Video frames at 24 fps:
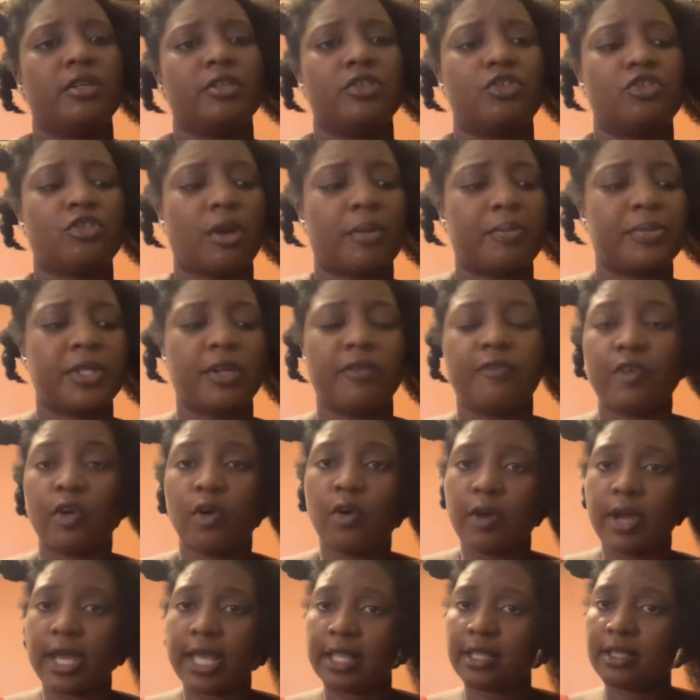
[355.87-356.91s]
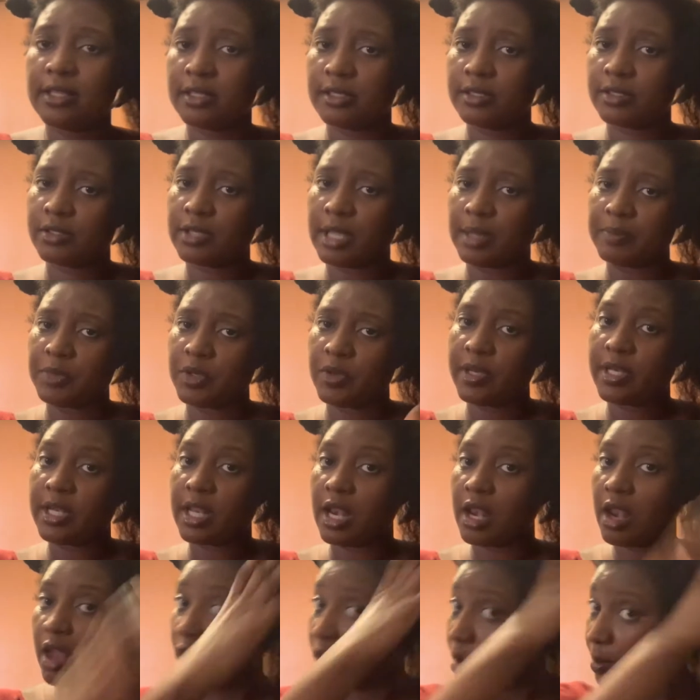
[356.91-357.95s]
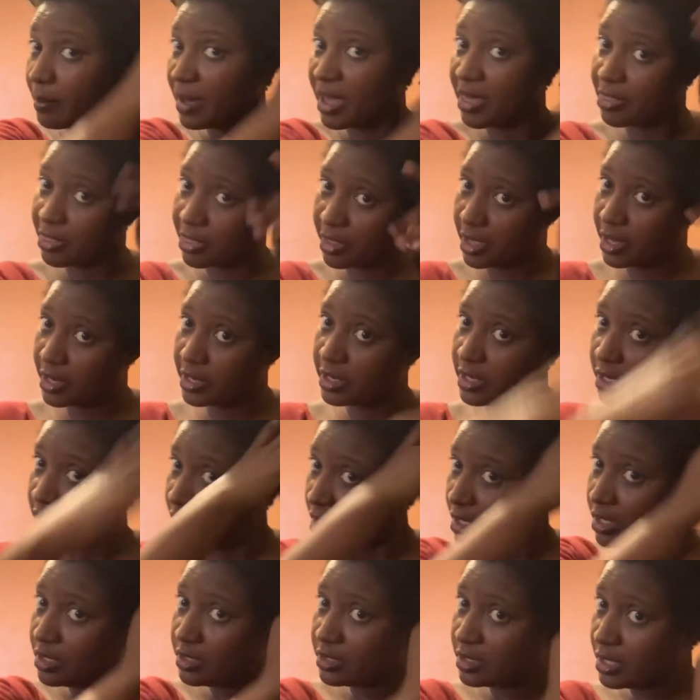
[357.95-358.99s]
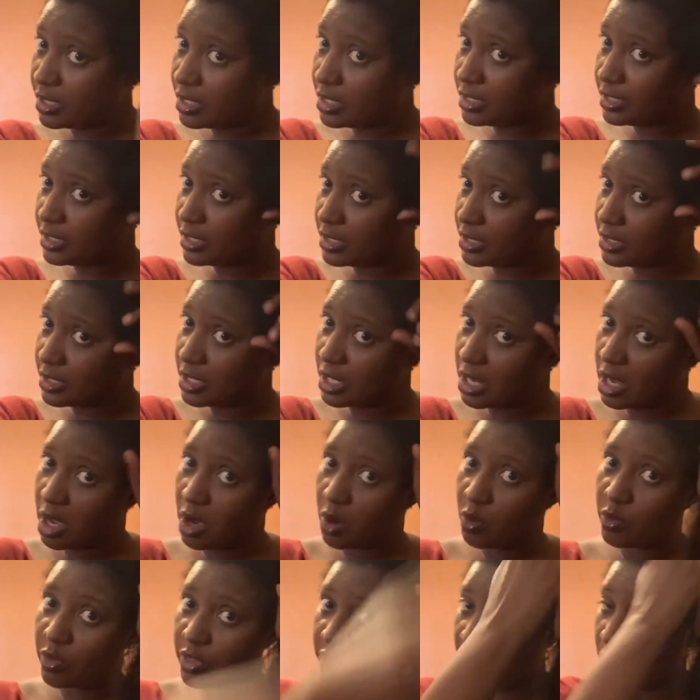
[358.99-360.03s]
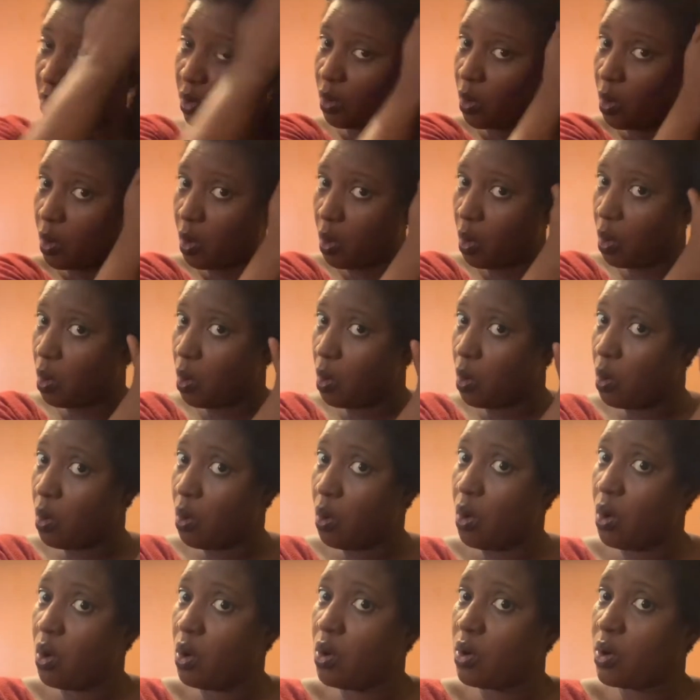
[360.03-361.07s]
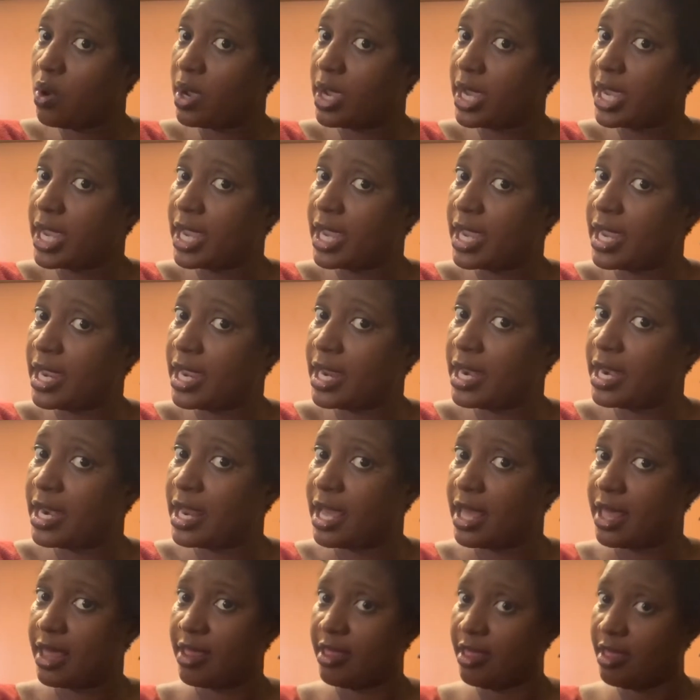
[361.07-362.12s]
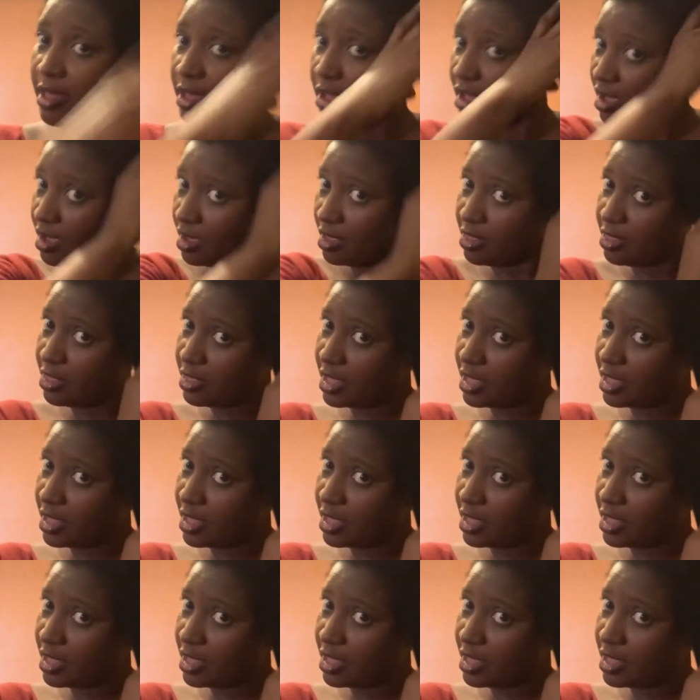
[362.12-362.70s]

drops of oil. So I'm doing the lock method. So this is now the O in the